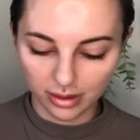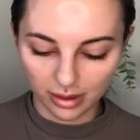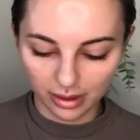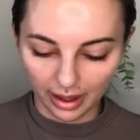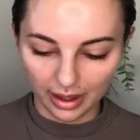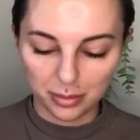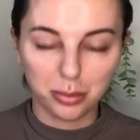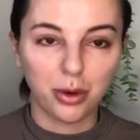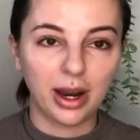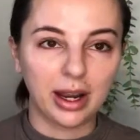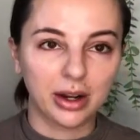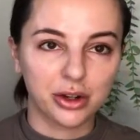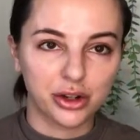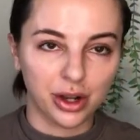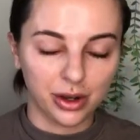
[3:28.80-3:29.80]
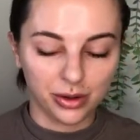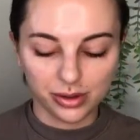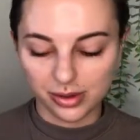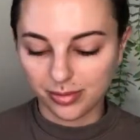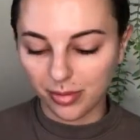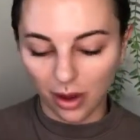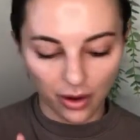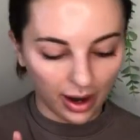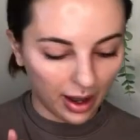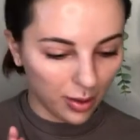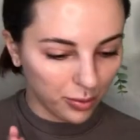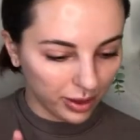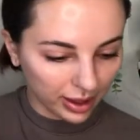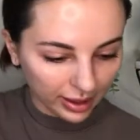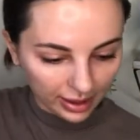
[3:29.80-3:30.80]
like prank shows. All right,
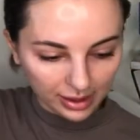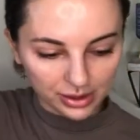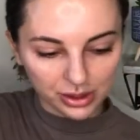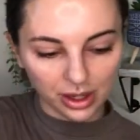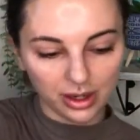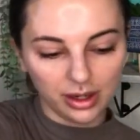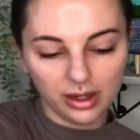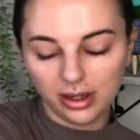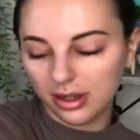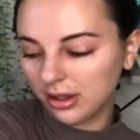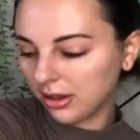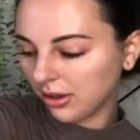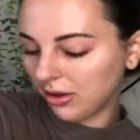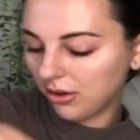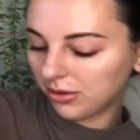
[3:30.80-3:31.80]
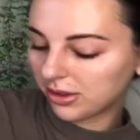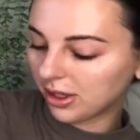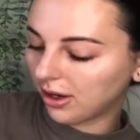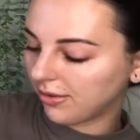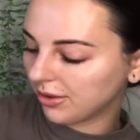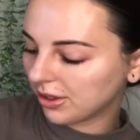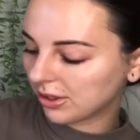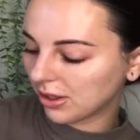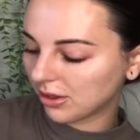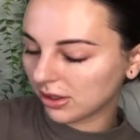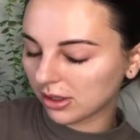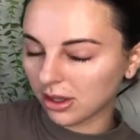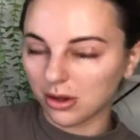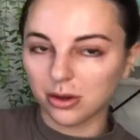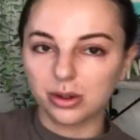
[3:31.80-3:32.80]
we're gonna get started. Oh, sorry for the
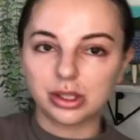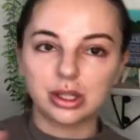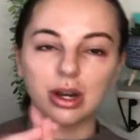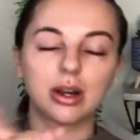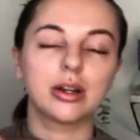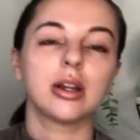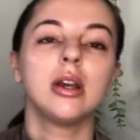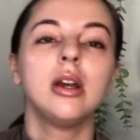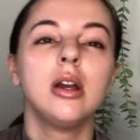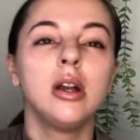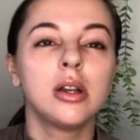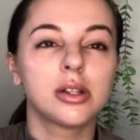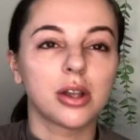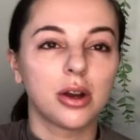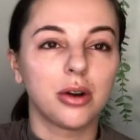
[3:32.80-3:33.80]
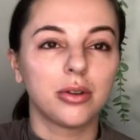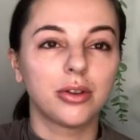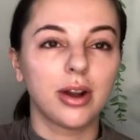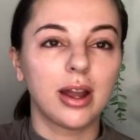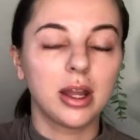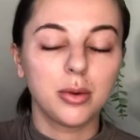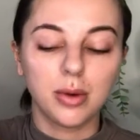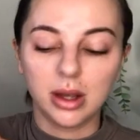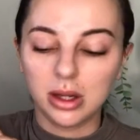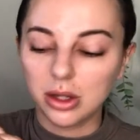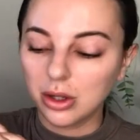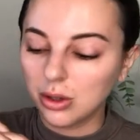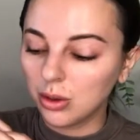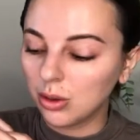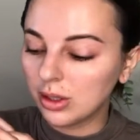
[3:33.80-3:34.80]
slow start. So for anyone
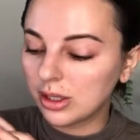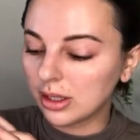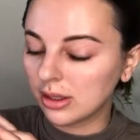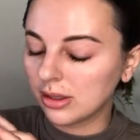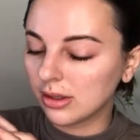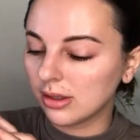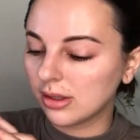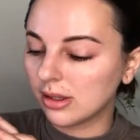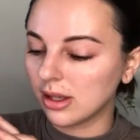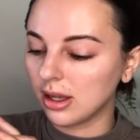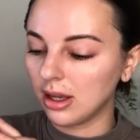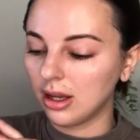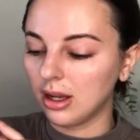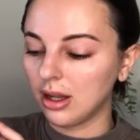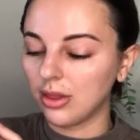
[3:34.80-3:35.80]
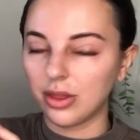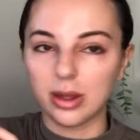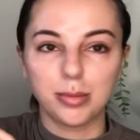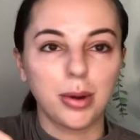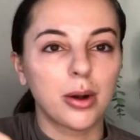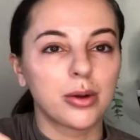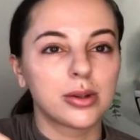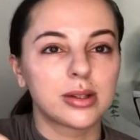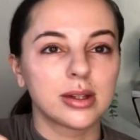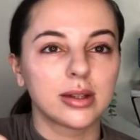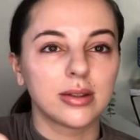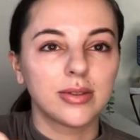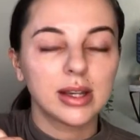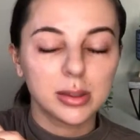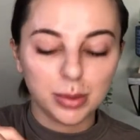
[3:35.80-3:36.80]
who didn't see the post in
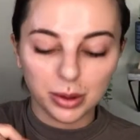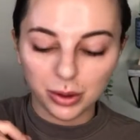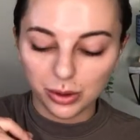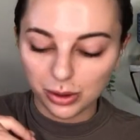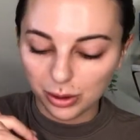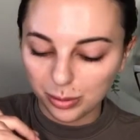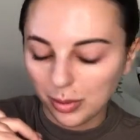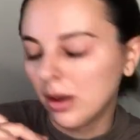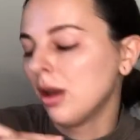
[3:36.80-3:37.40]
the Facebook group,